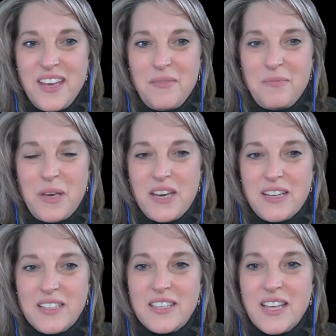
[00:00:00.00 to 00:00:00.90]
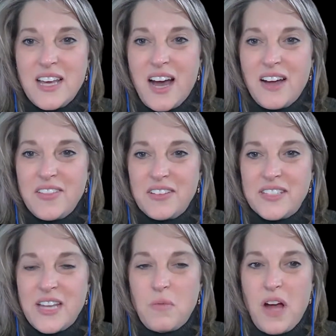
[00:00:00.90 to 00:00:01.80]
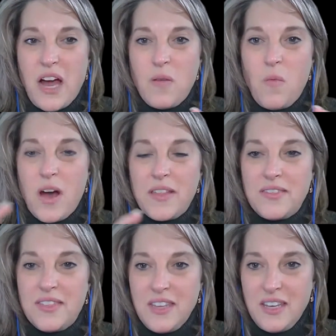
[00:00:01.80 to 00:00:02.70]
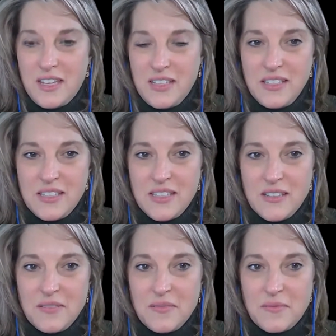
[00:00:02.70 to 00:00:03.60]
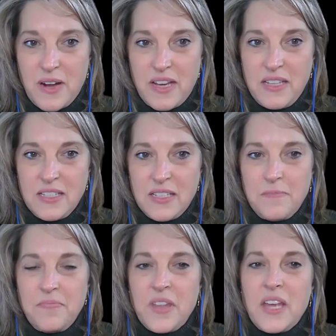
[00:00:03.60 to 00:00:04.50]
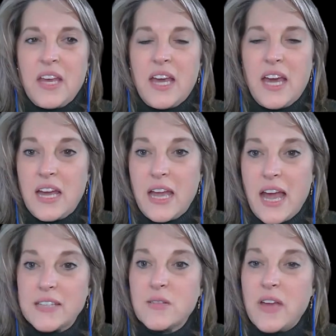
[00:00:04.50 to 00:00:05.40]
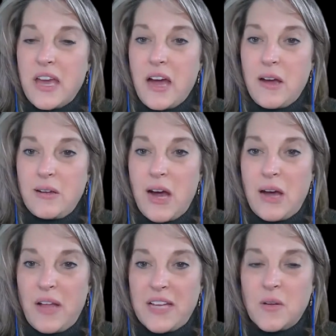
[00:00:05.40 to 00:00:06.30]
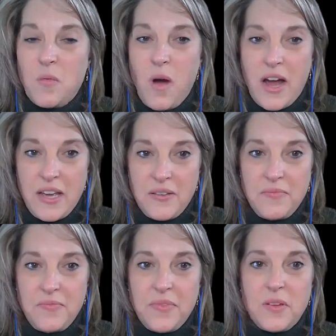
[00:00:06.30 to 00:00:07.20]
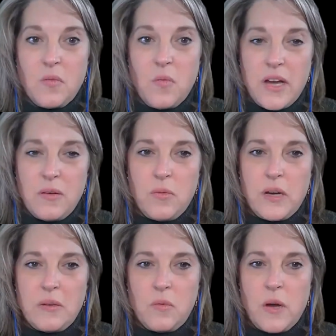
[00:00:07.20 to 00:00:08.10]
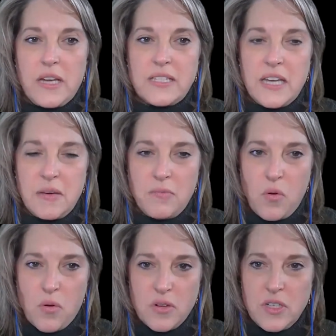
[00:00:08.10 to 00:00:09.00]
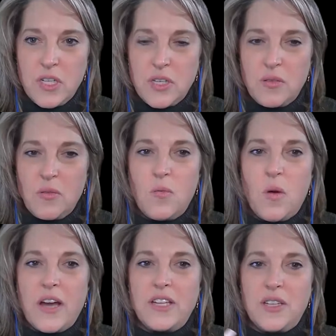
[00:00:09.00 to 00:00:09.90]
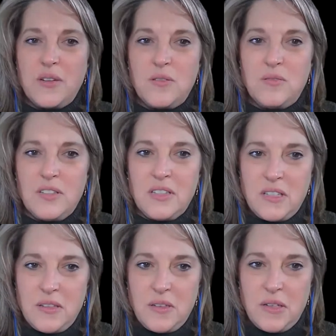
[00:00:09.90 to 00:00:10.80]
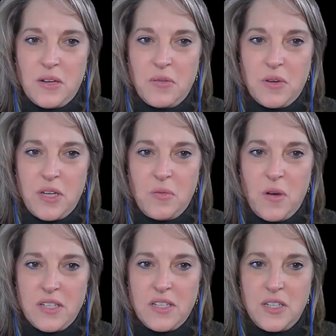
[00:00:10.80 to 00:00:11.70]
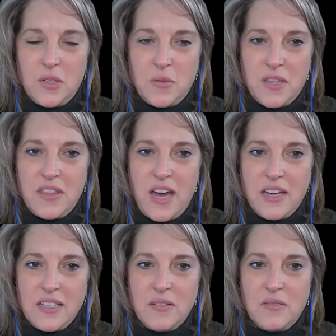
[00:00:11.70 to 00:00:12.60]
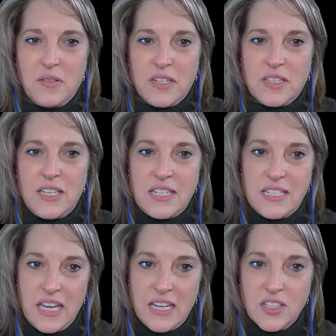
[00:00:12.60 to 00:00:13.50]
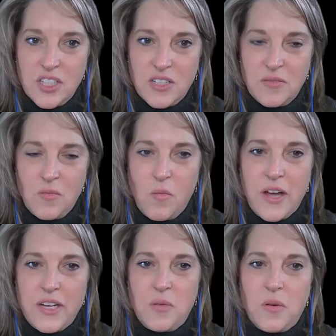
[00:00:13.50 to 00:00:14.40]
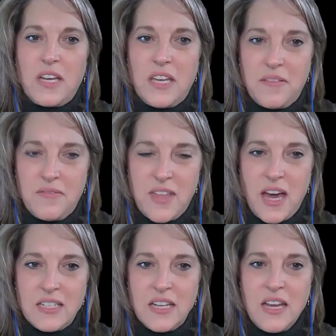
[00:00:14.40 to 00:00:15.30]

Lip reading: Because they'll say, well, I want this, right? And I ask, okay, I'll ask why is that important to you? Why do you what do you want to do with that? What is the intention? Why do you want to give that?